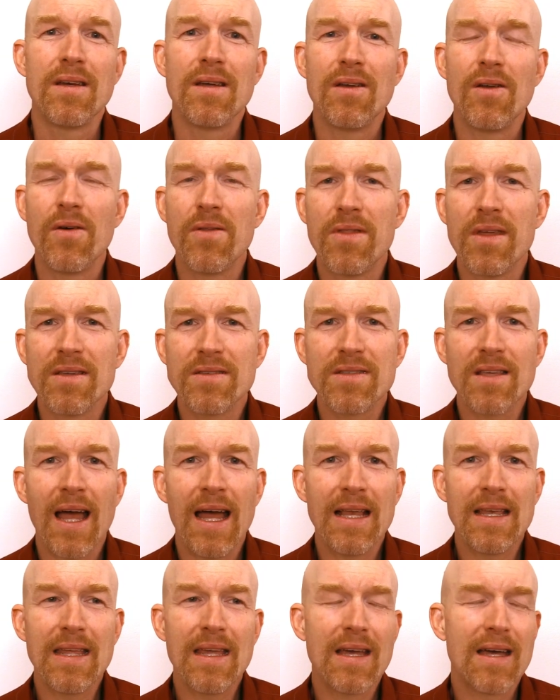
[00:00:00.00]
This
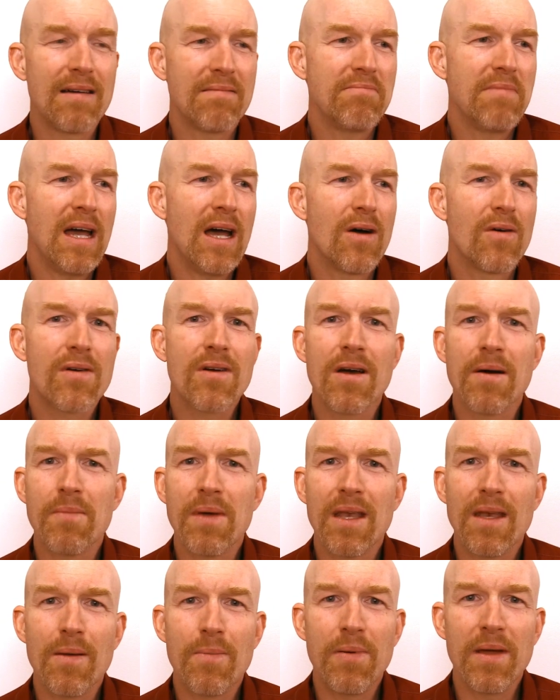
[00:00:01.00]
idea, outcome
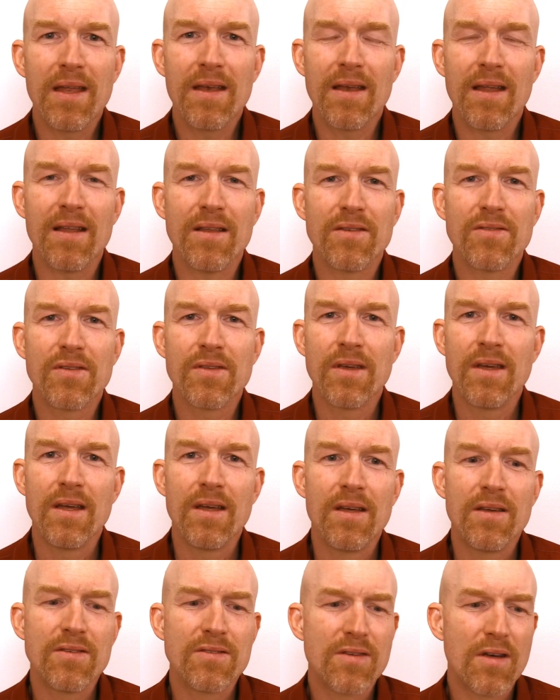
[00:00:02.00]
independence.
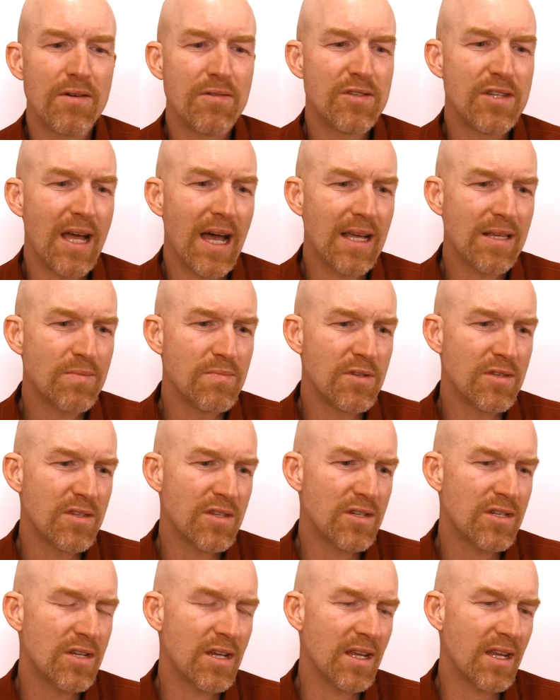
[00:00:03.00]
So jazz
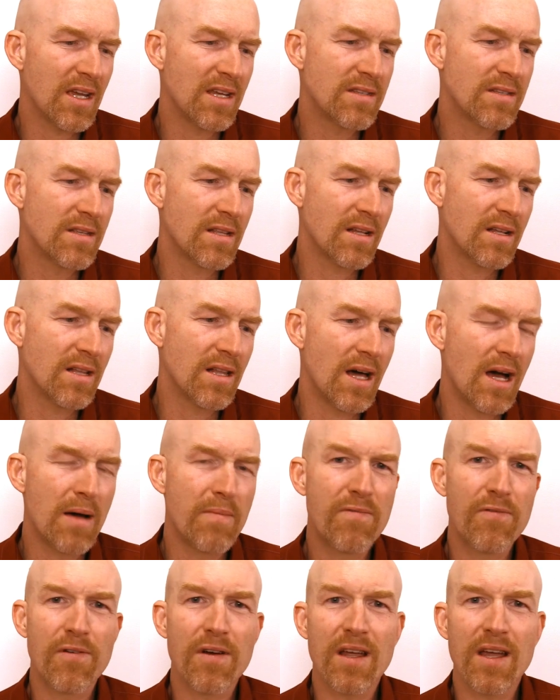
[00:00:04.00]
musician gets to the
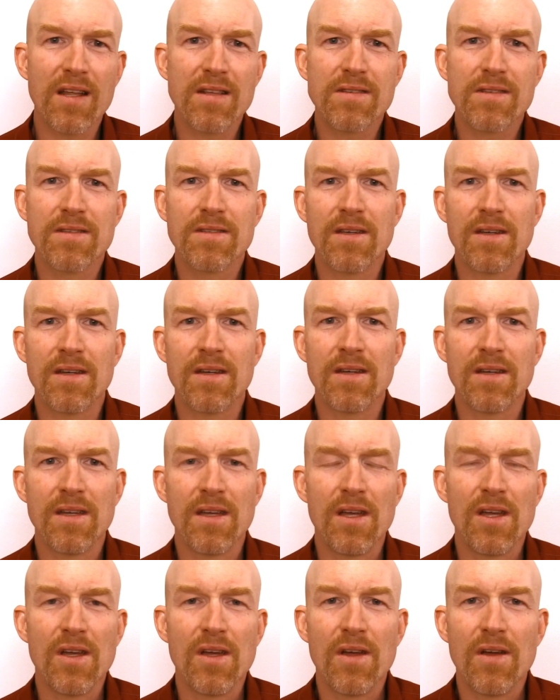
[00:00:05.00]
club, forgets the
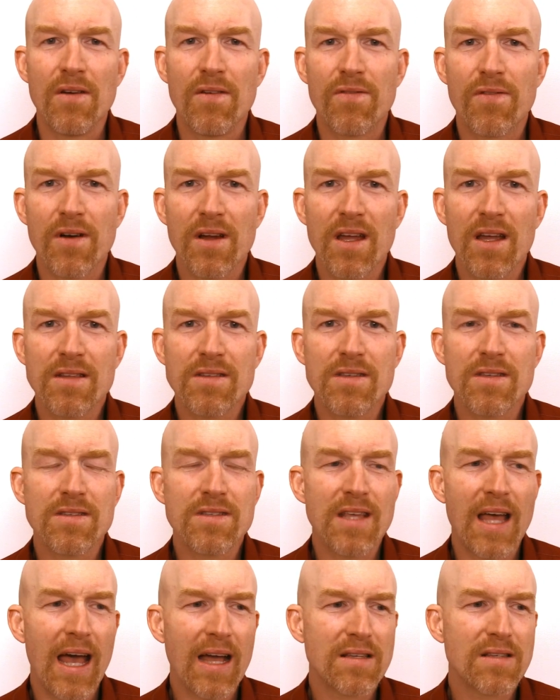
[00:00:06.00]

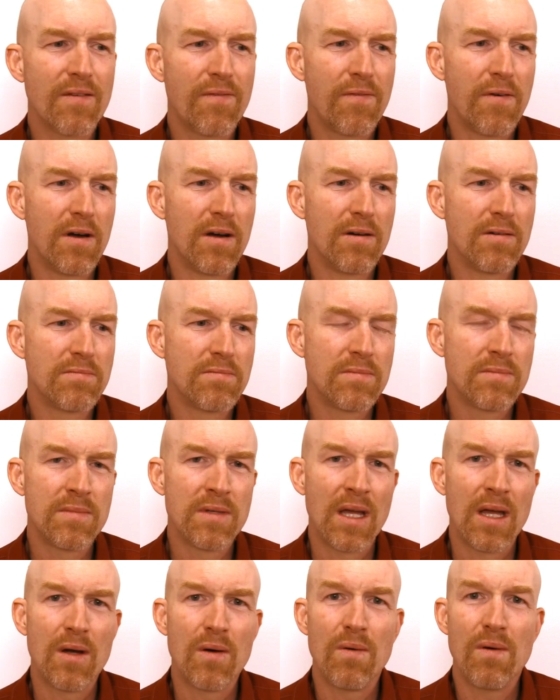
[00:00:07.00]
saxophone.
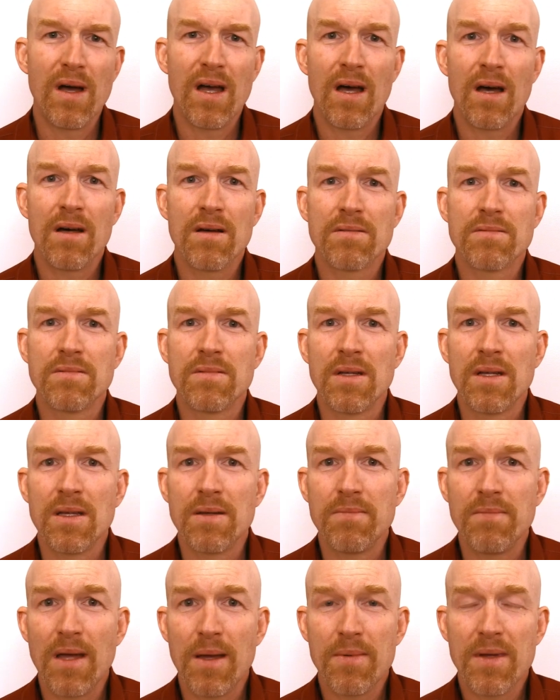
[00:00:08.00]
Well,
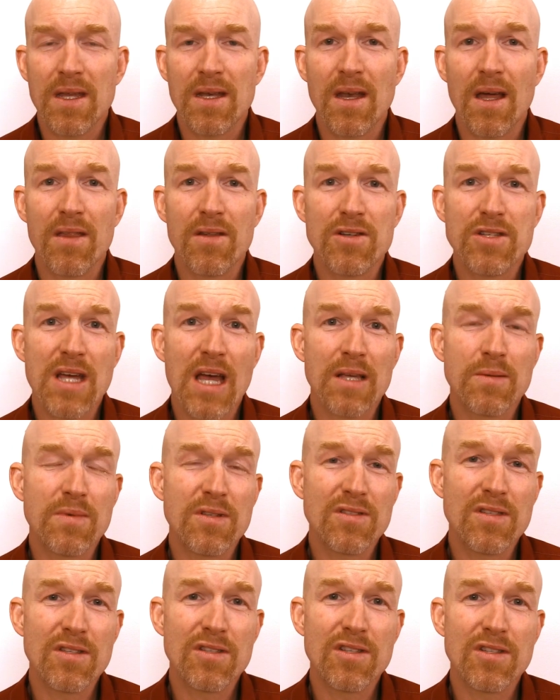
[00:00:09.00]
maybe another jazz
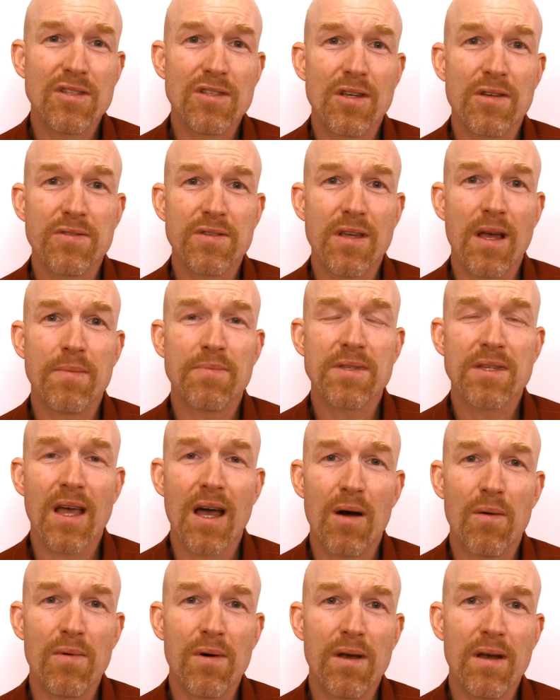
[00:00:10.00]
musician shows up, has
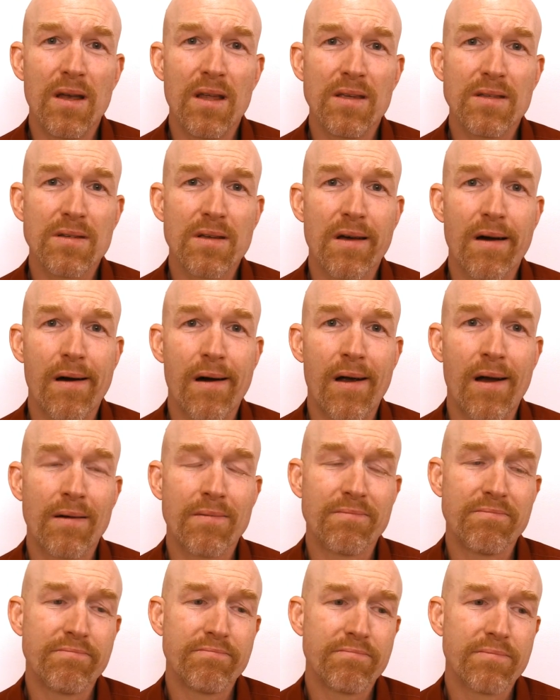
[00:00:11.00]
got one in his car.
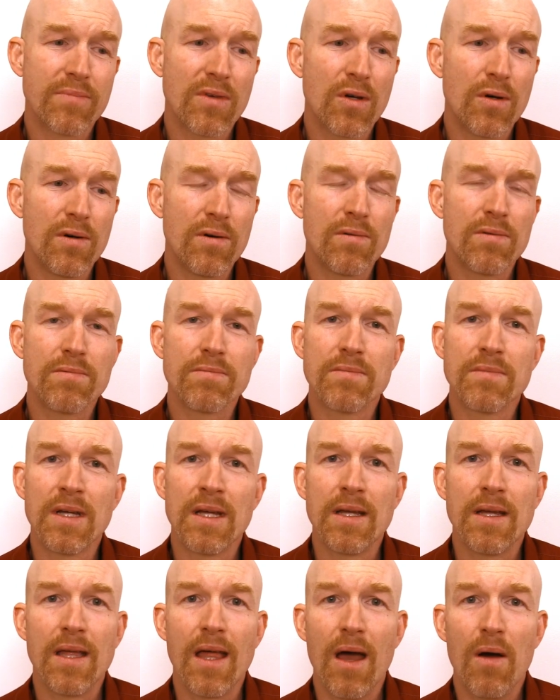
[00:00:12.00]
Cool,
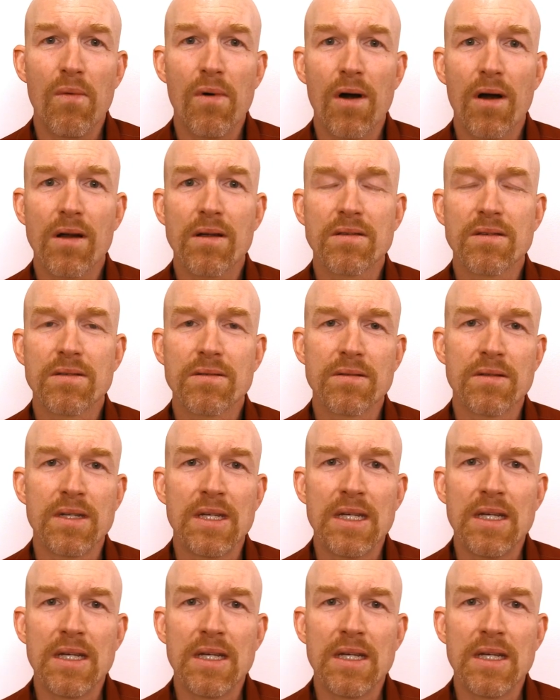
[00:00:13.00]
that works.